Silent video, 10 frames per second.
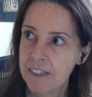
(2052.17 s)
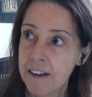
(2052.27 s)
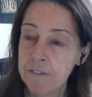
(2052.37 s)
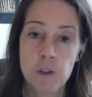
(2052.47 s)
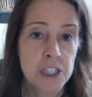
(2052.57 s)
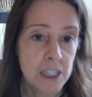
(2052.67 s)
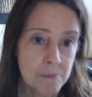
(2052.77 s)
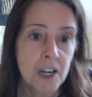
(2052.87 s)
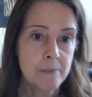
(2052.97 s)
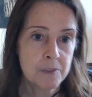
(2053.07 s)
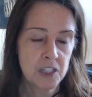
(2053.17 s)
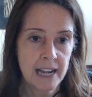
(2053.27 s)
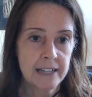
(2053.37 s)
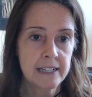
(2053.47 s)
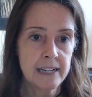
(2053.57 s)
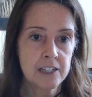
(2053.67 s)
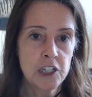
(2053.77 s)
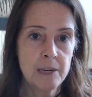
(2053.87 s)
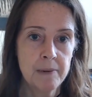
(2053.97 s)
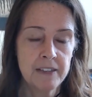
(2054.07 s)
therefore, sometimes that can
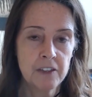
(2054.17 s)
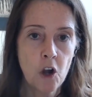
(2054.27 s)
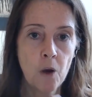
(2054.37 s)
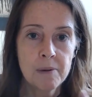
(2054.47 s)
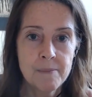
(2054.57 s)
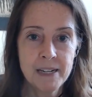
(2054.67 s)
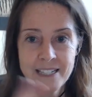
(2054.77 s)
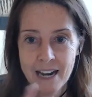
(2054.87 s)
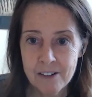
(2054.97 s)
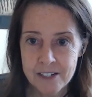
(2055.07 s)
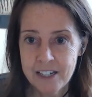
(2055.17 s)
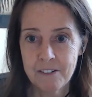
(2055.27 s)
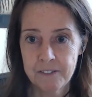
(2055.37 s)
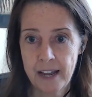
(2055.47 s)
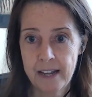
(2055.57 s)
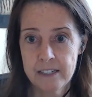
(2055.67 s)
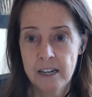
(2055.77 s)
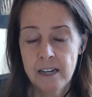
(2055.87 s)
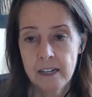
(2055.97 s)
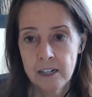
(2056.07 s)
actually be the complementarity of that
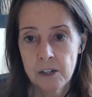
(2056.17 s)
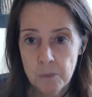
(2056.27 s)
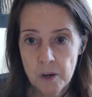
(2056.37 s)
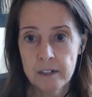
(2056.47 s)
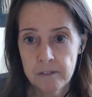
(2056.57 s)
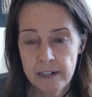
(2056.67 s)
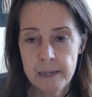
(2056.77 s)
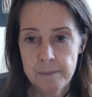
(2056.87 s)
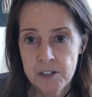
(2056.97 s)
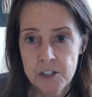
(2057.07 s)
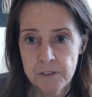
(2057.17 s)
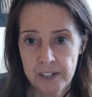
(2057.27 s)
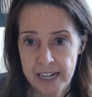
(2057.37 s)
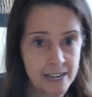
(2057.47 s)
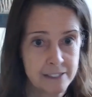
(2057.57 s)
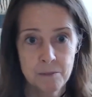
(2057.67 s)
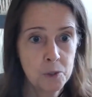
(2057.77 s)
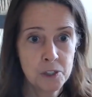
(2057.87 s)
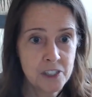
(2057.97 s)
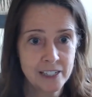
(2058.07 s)
can work really beautifully, as it
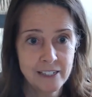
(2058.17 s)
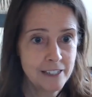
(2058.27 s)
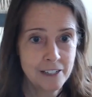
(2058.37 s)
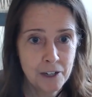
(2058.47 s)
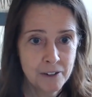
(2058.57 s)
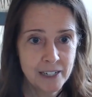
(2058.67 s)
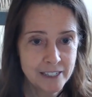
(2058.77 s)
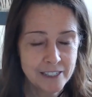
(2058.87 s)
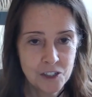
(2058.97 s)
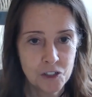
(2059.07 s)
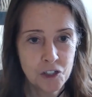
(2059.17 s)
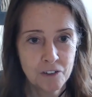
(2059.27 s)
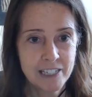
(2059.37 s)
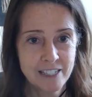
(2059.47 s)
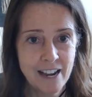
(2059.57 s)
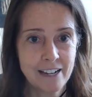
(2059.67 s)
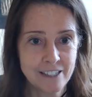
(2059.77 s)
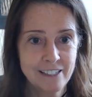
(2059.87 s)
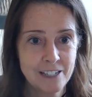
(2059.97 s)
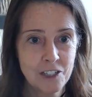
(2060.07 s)
would, during
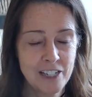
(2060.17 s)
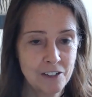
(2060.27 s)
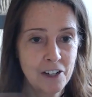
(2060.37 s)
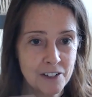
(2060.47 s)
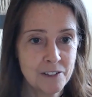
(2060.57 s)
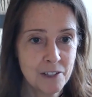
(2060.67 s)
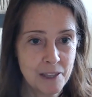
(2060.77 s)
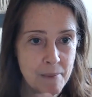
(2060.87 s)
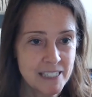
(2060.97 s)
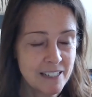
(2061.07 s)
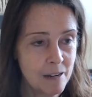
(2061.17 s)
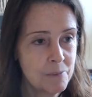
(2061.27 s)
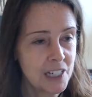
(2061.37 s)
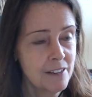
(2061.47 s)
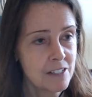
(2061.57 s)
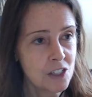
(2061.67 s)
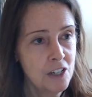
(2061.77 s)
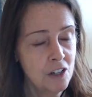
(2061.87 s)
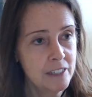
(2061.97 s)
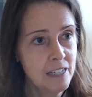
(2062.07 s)
sex. That actually, they're meant to come together. So
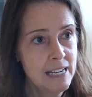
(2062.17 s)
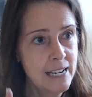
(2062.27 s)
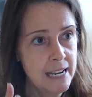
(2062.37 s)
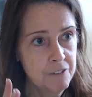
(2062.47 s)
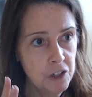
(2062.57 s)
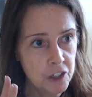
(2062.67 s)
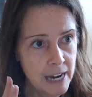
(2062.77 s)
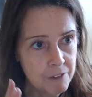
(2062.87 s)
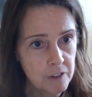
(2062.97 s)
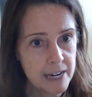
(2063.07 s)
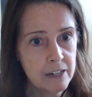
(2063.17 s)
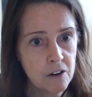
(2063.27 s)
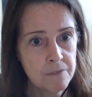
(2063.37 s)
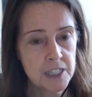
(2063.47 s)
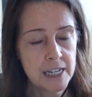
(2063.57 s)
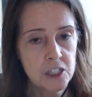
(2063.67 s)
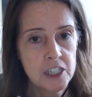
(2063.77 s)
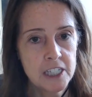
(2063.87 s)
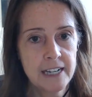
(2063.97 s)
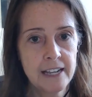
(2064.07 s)
if you can have a great
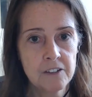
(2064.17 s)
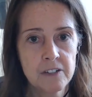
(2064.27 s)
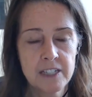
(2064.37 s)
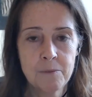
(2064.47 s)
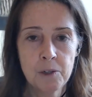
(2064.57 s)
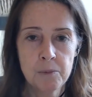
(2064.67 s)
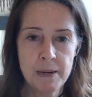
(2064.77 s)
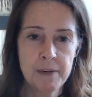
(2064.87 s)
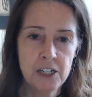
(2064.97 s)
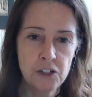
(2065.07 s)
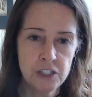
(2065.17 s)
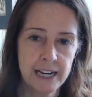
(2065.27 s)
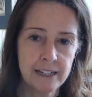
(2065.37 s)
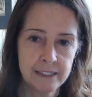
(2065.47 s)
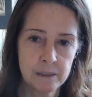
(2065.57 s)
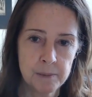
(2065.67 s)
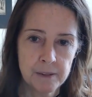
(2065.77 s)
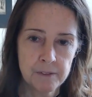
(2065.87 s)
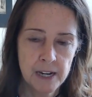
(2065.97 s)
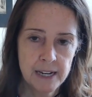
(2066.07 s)
conversation together and say, well, maybe you take a little
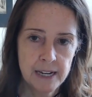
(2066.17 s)
bit of